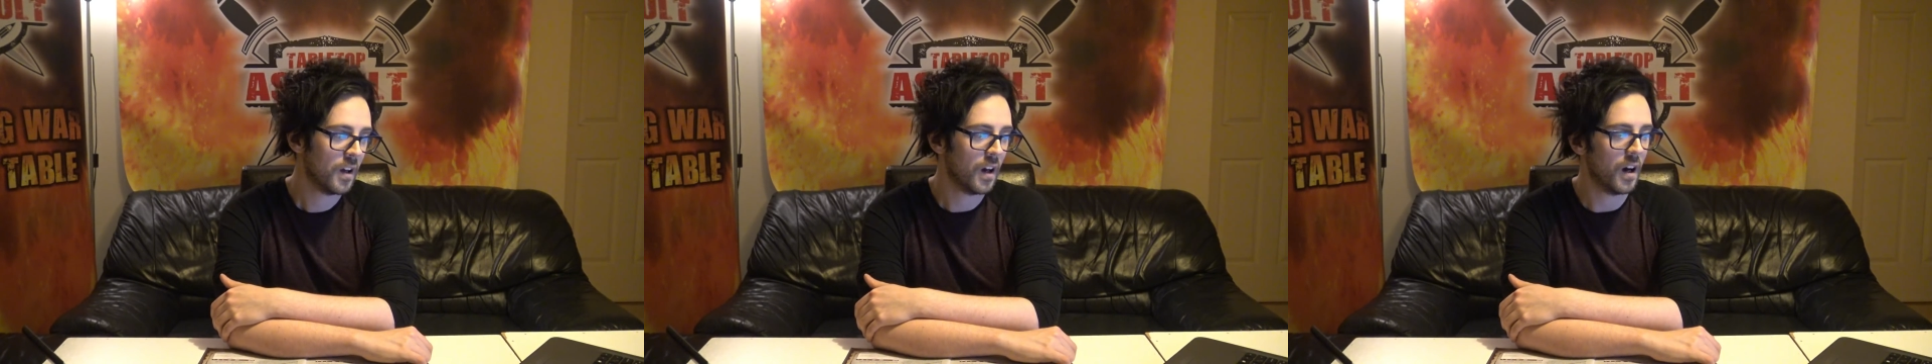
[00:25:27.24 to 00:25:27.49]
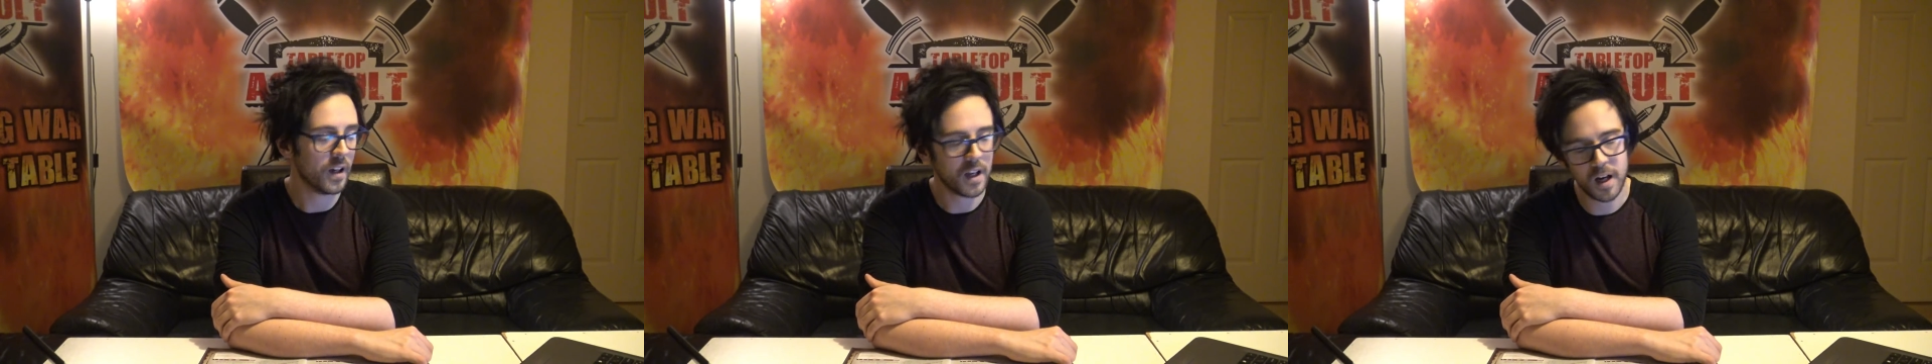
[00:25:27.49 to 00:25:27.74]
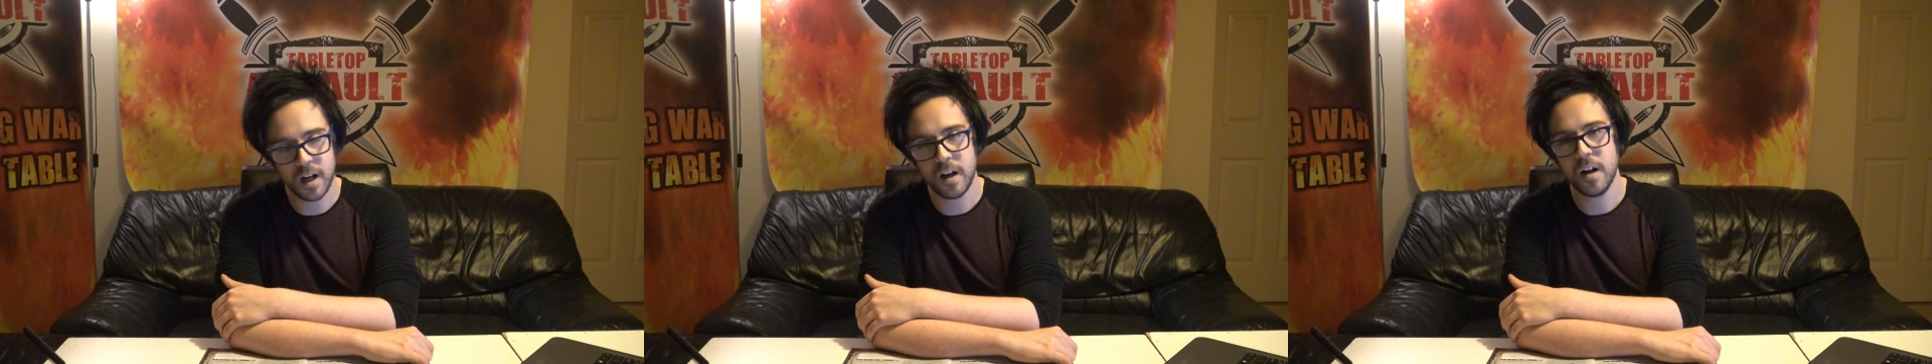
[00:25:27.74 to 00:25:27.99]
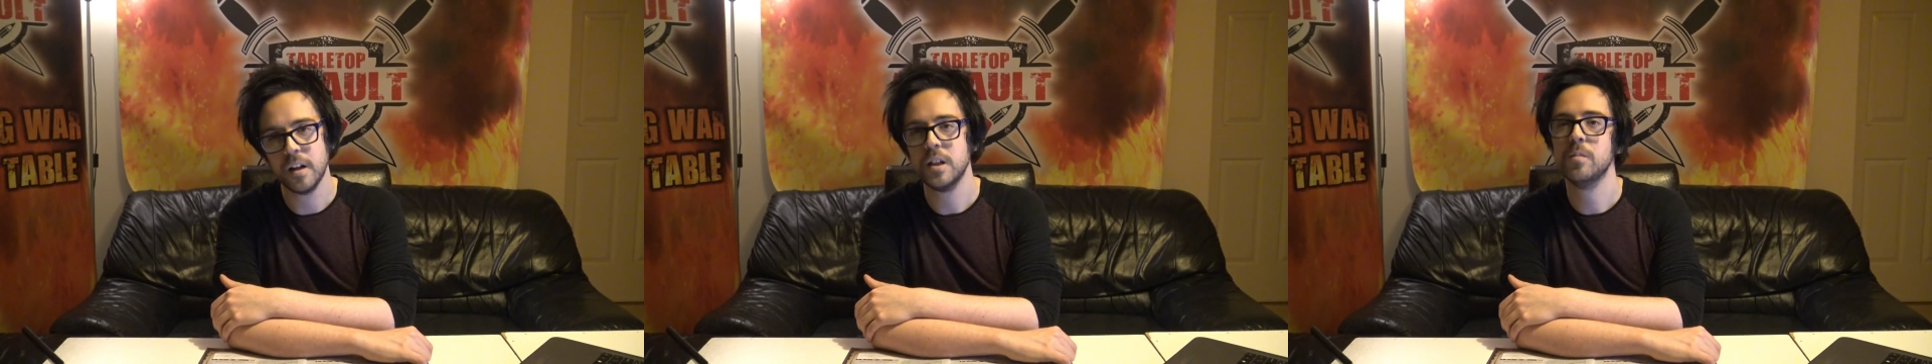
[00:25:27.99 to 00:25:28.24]

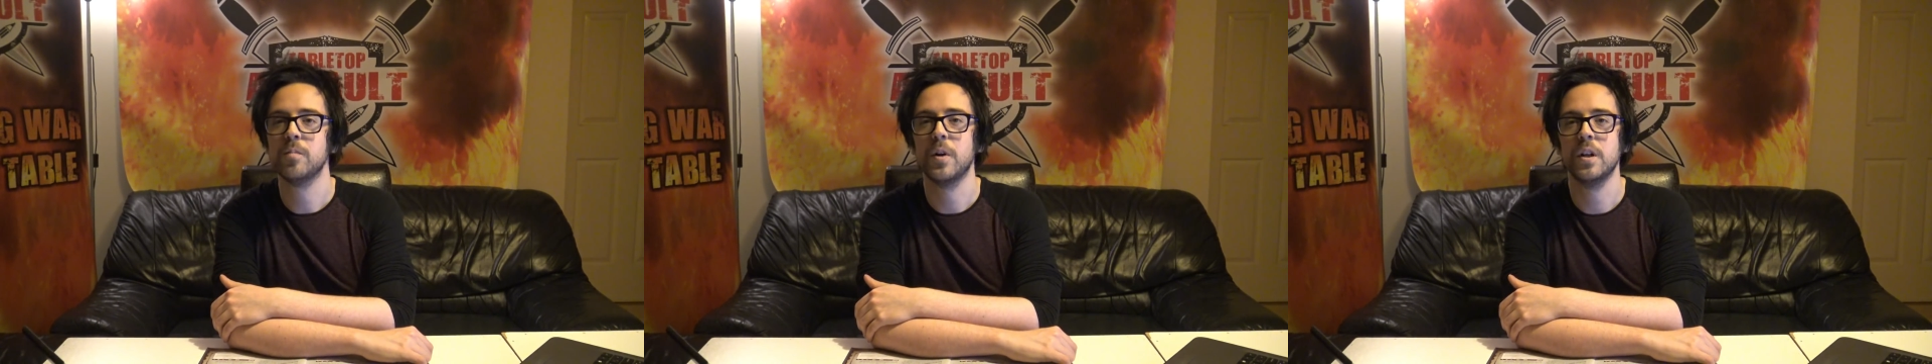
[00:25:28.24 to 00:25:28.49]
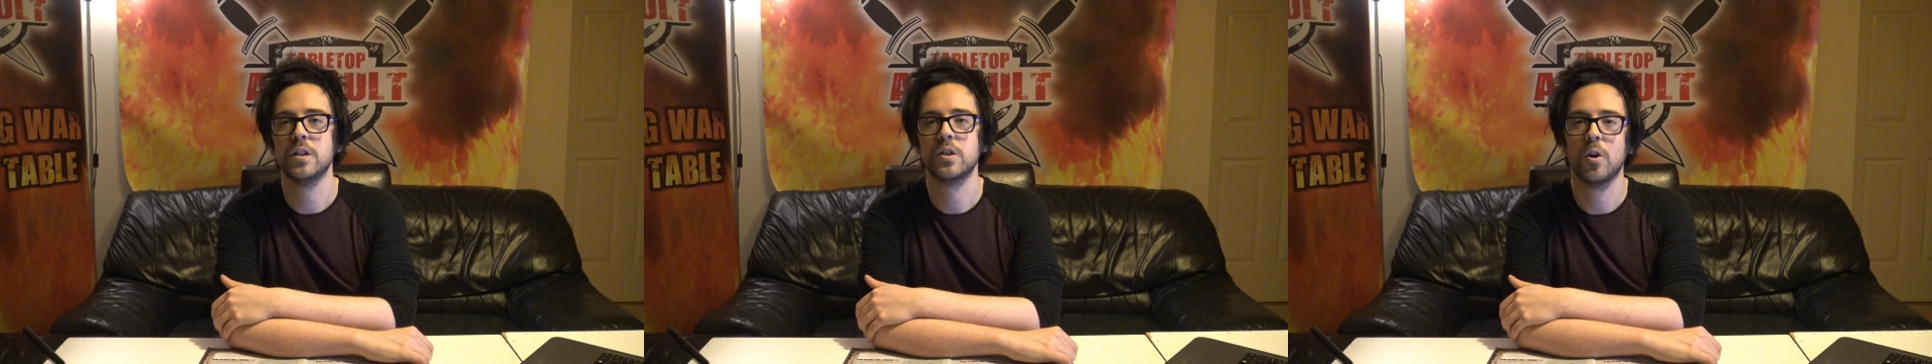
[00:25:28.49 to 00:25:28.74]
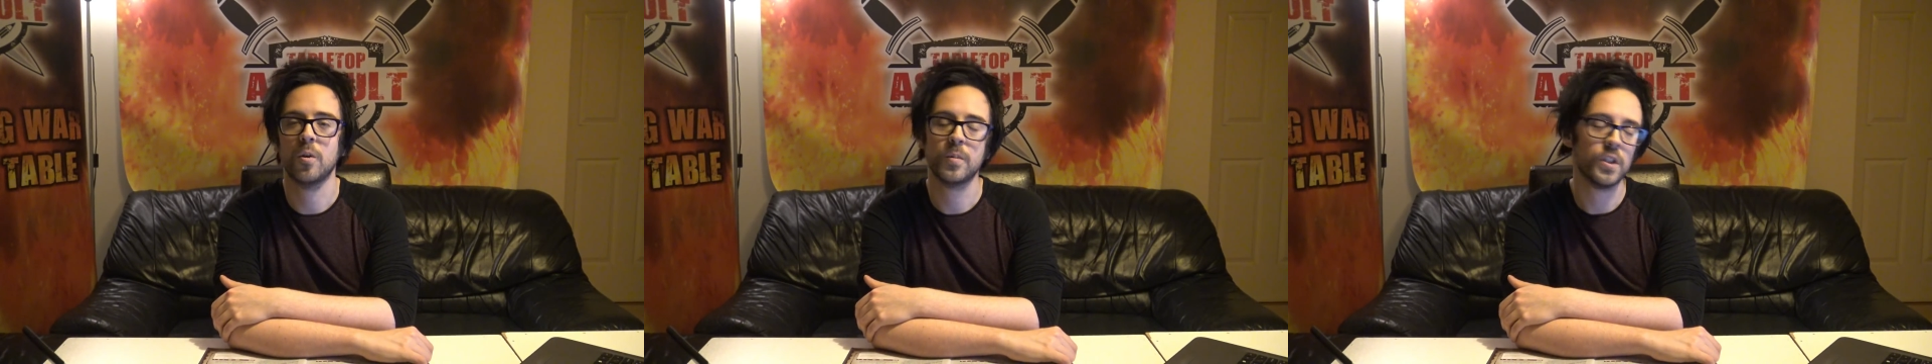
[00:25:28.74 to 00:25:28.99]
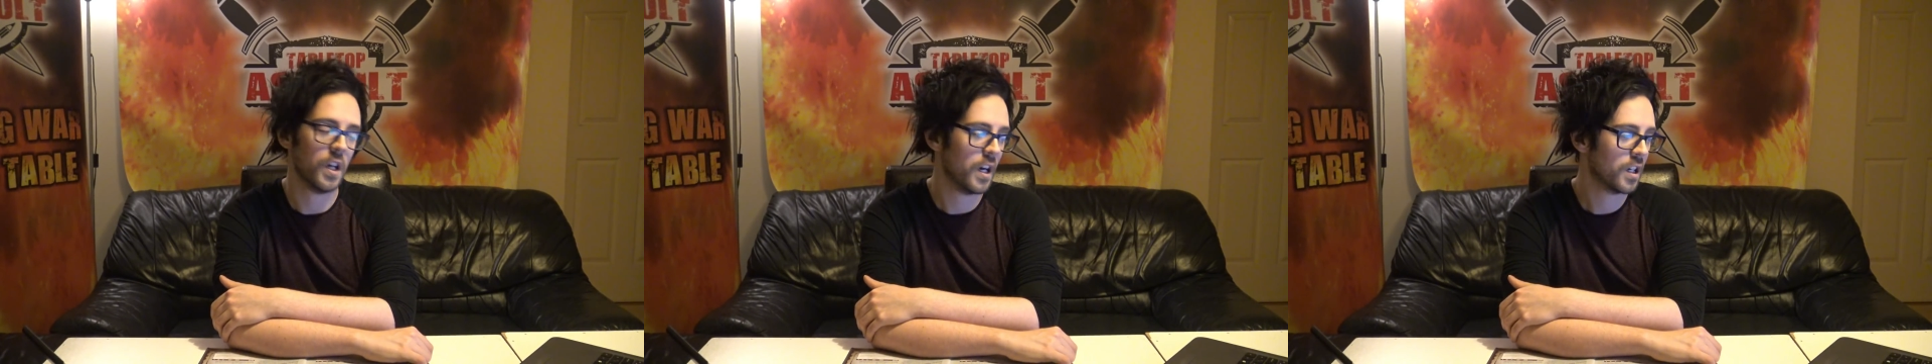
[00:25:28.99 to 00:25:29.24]
Again, a Demon Prince or
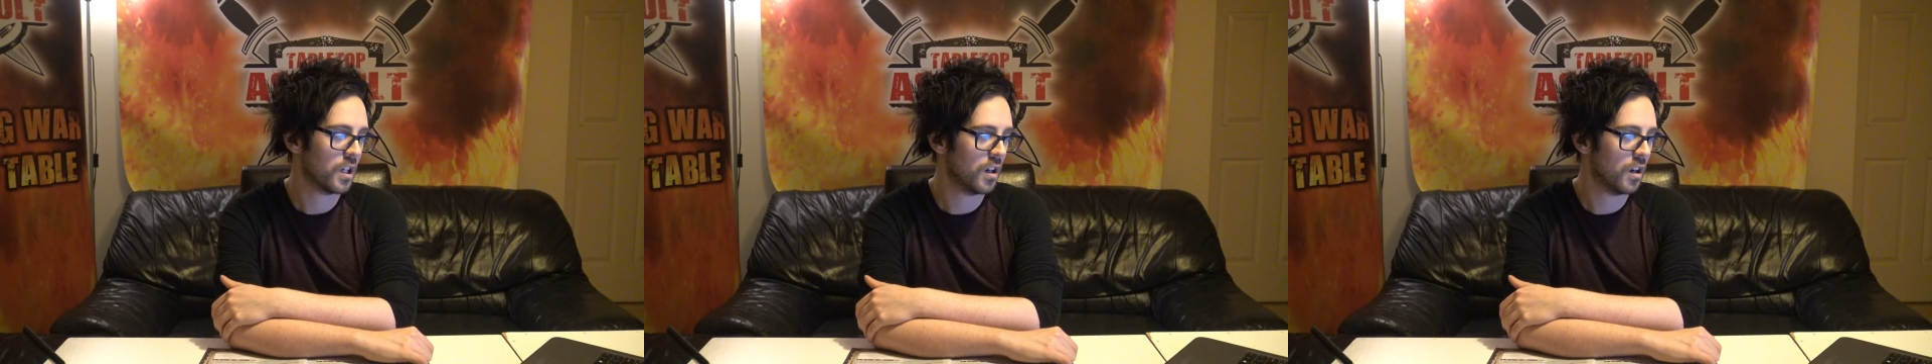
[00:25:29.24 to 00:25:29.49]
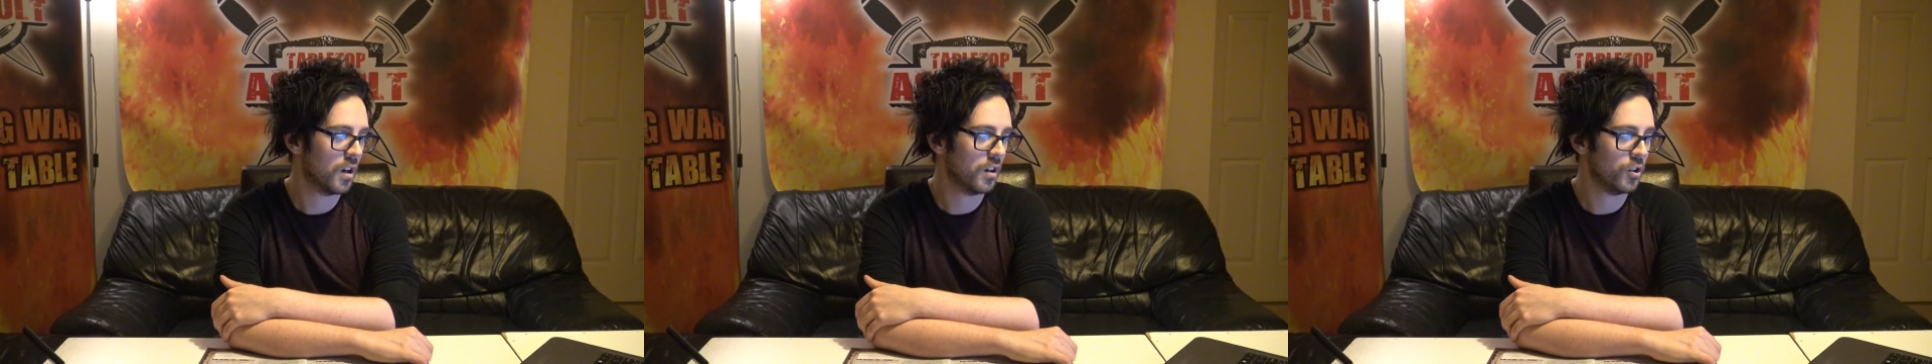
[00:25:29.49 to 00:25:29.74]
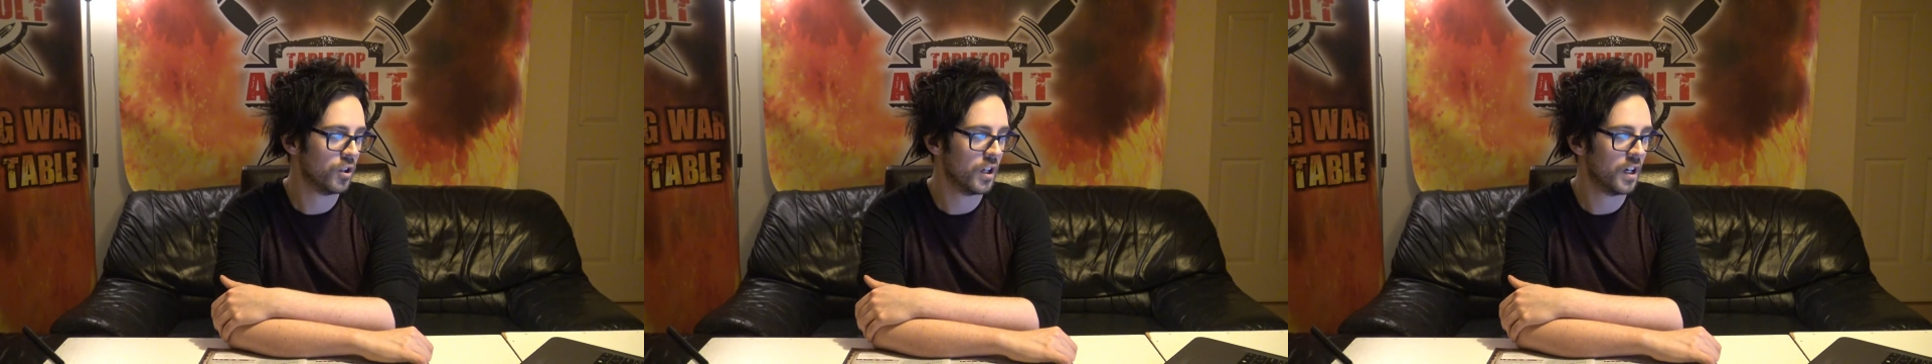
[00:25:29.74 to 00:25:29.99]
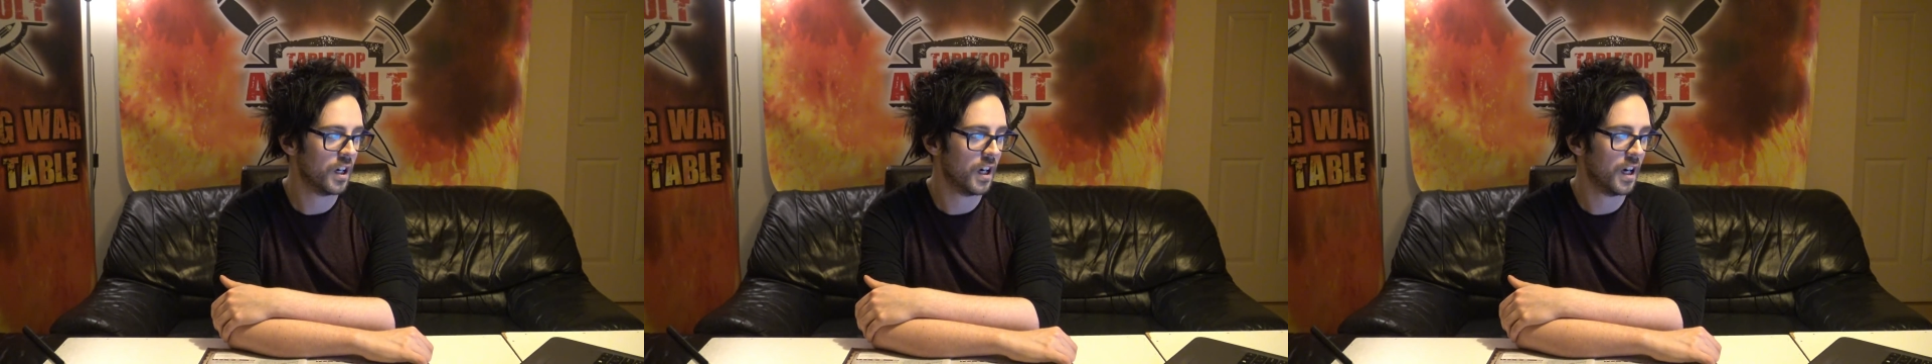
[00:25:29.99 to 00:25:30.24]
Berserker
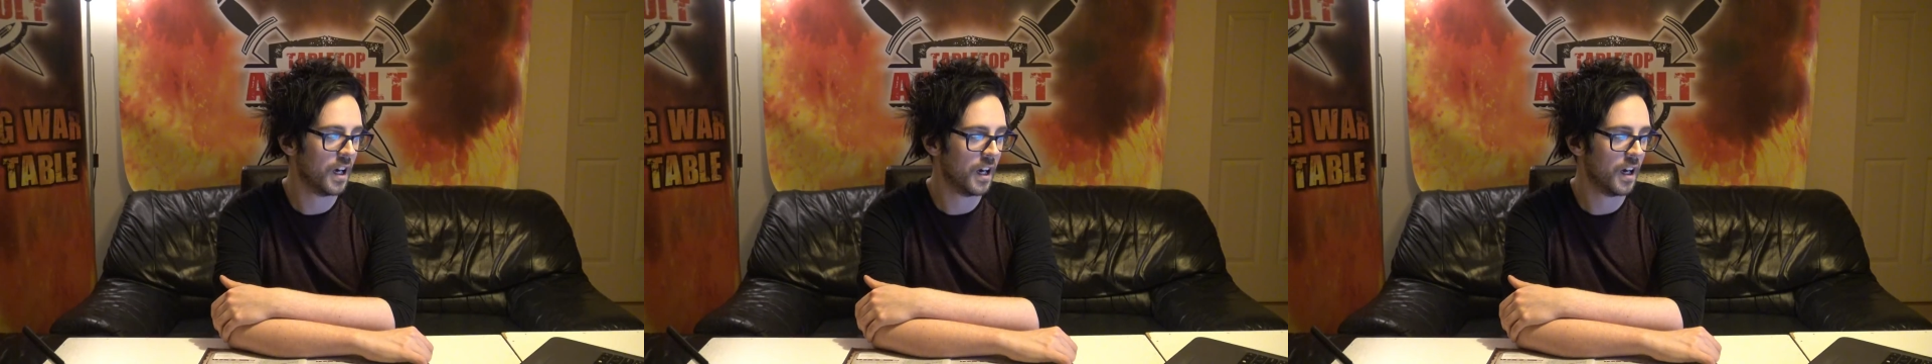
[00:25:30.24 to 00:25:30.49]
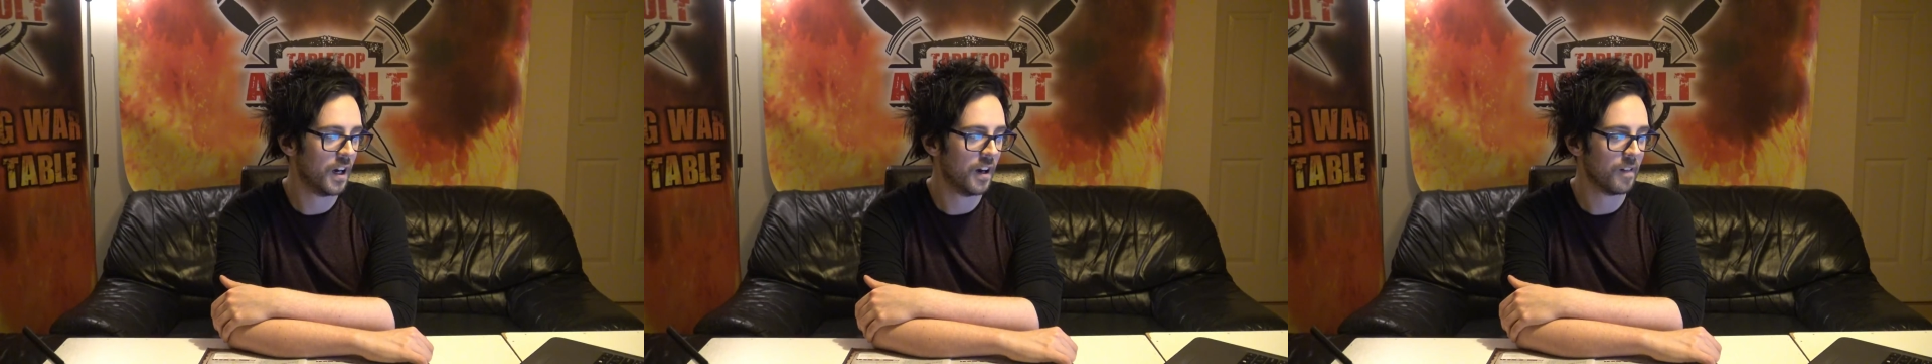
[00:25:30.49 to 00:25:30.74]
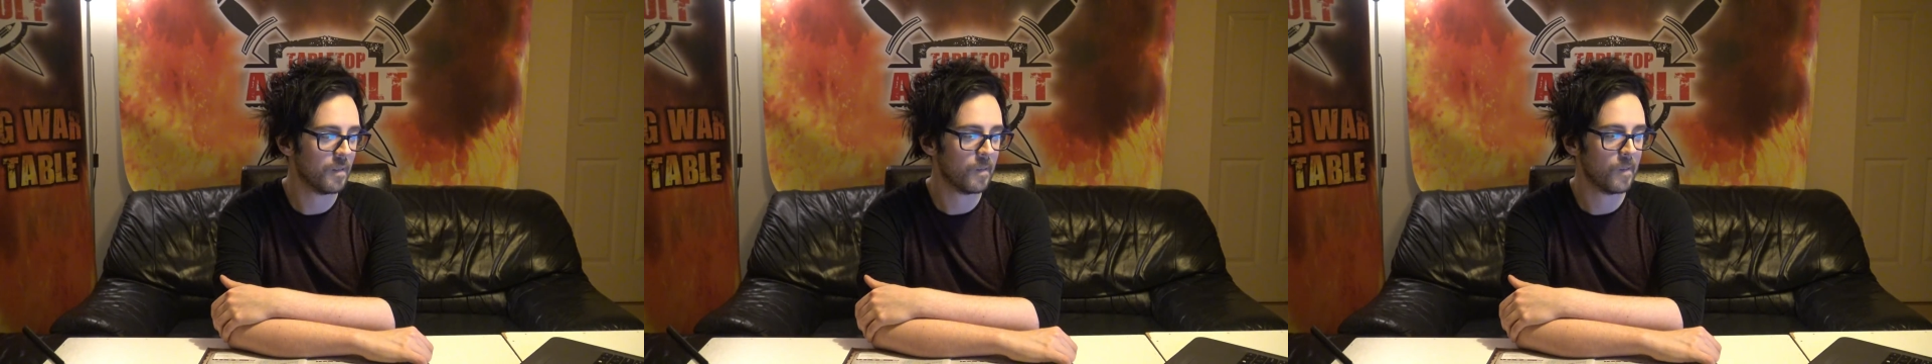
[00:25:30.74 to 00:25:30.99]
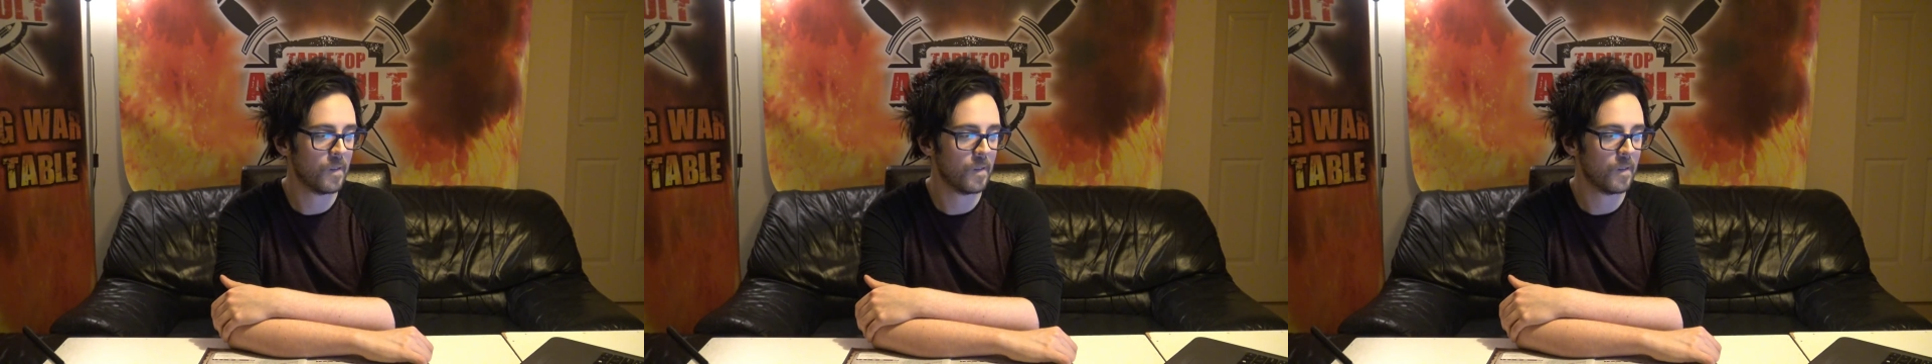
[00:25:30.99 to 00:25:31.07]
unit, uh,